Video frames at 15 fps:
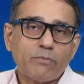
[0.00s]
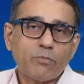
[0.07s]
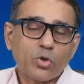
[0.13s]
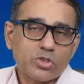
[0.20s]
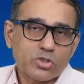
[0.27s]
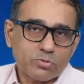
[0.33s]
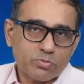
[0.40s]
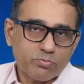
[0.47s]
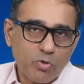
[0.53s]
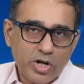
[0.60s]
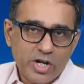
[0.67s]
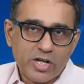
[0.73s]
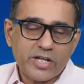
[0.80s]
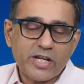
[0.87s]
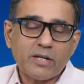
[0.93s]
both
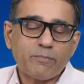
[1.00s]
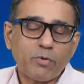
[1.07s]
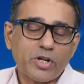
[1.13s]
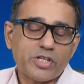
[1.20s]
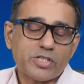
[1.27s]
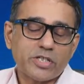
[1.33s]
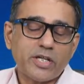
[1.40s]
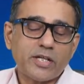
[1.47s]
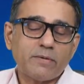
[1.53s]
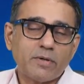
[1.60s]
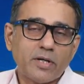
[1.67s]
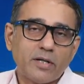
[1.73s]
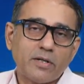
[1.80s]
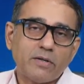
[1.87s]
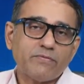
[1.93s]
monetary and policy and
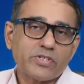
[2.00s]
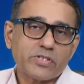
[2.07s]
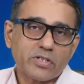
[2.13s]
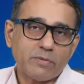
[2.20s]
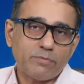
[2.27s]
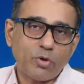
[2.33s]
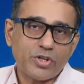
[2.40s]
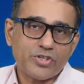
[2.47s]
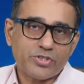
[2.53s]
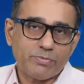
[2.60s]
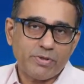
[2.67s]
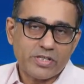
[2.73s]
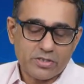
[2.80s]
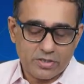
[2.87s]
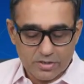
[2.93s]
fiscal policy
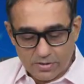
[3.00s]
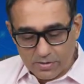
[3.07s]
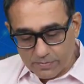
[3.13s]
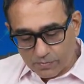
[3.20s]
measures.